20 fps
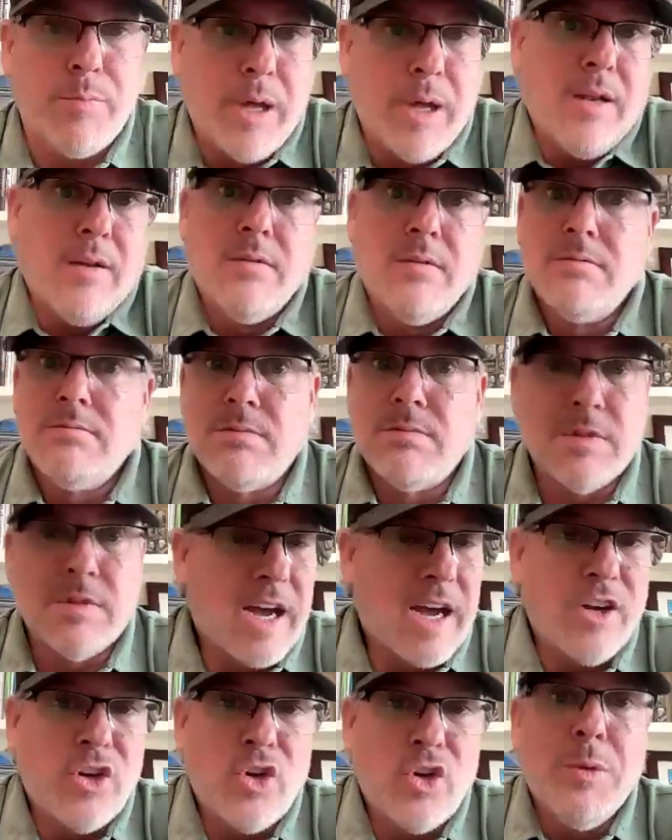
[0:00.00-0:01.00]
been
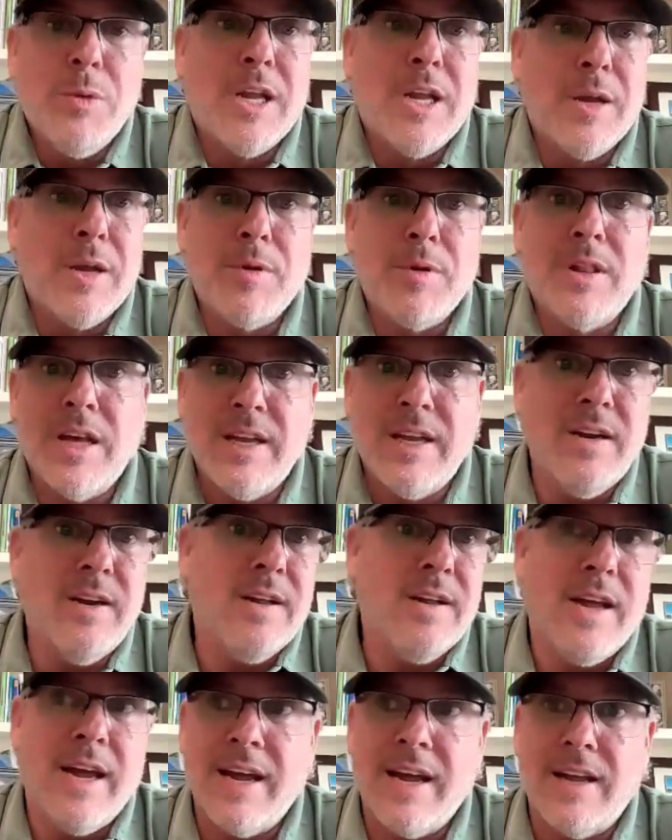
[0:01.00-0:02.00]
lied to,
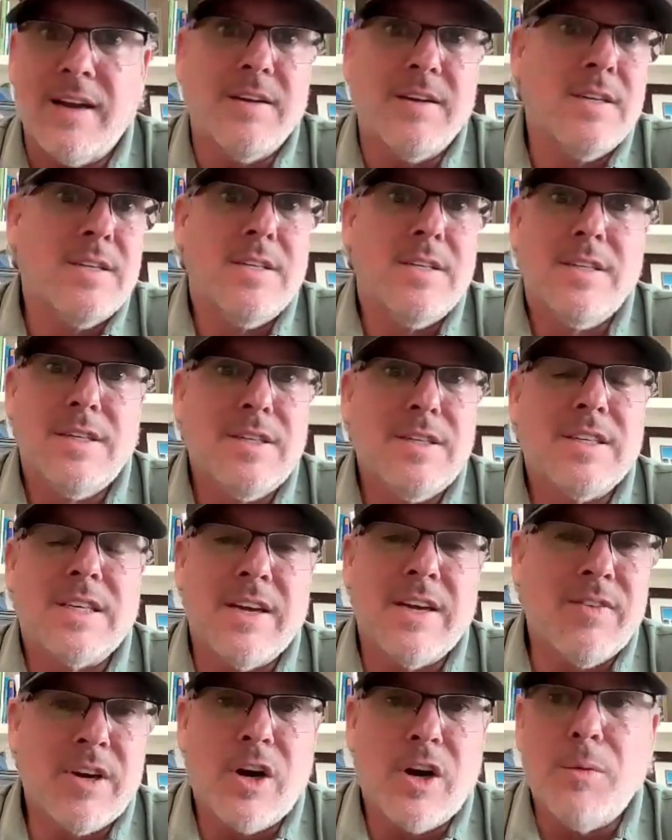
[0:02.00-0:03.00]
manipulated, and
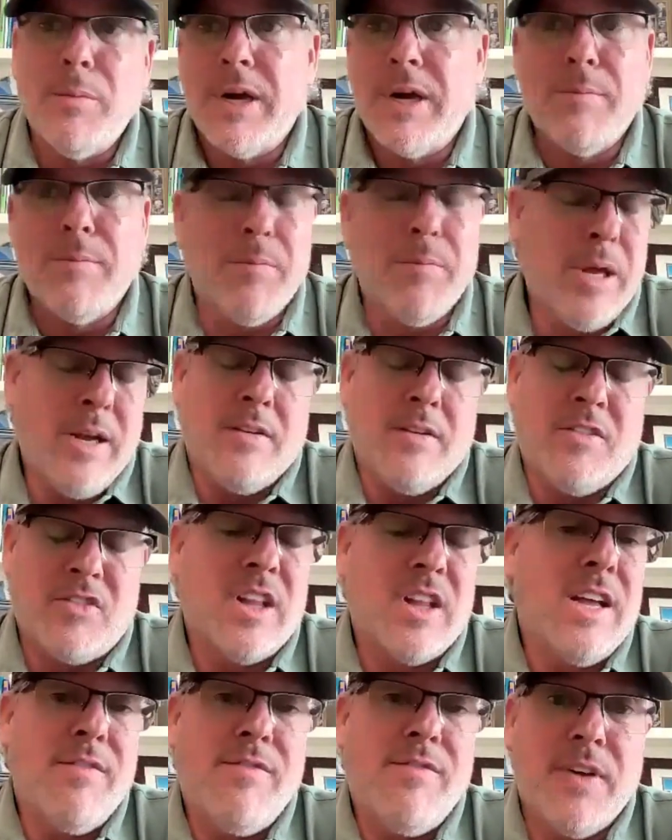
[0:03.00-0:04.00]
giving our money, being
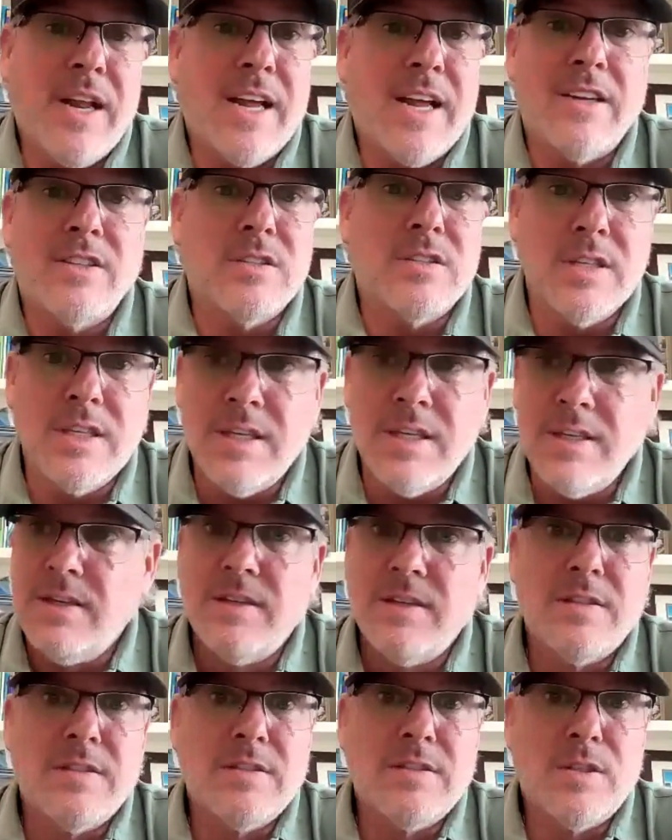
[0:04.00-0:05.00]
enslaved financially
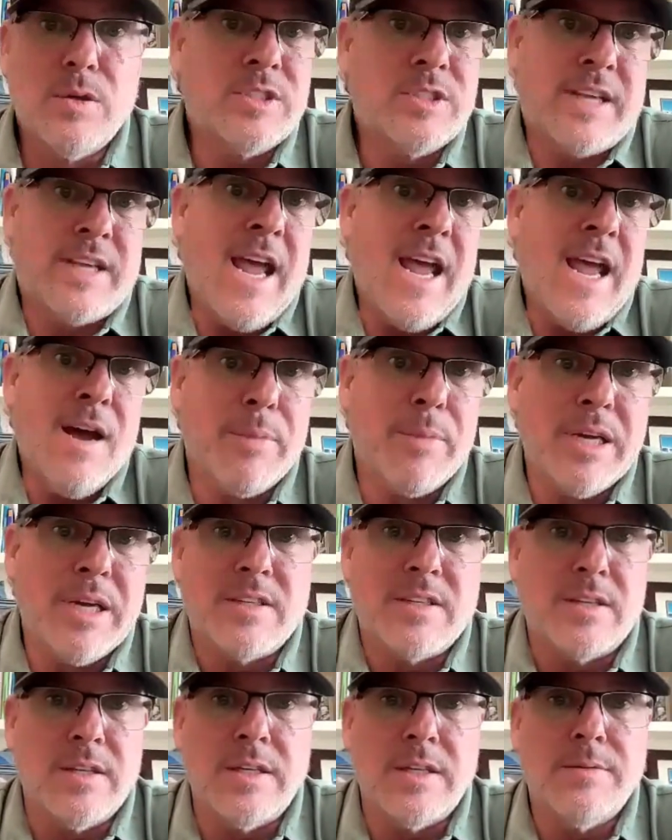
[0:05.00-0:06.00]
to a scam,
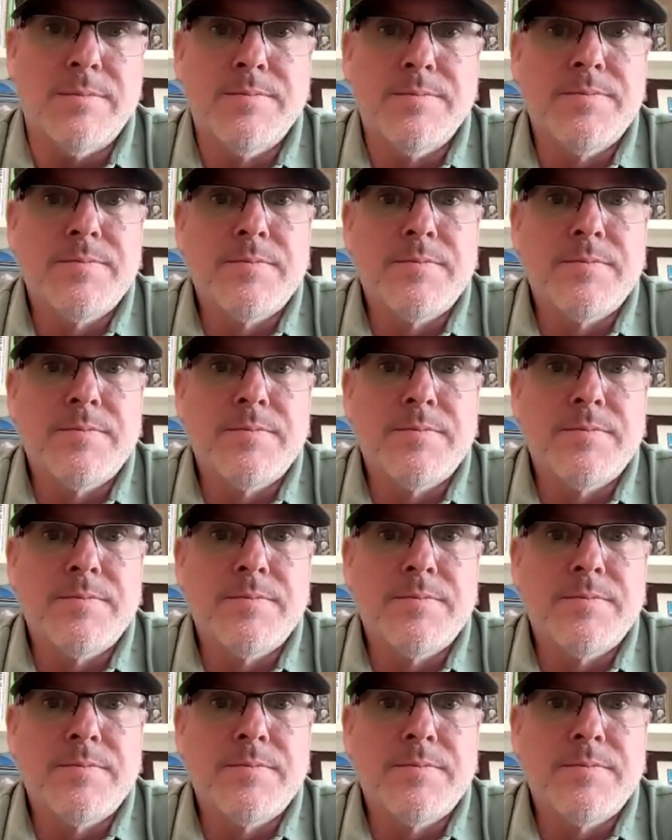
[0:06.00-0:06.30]
basically.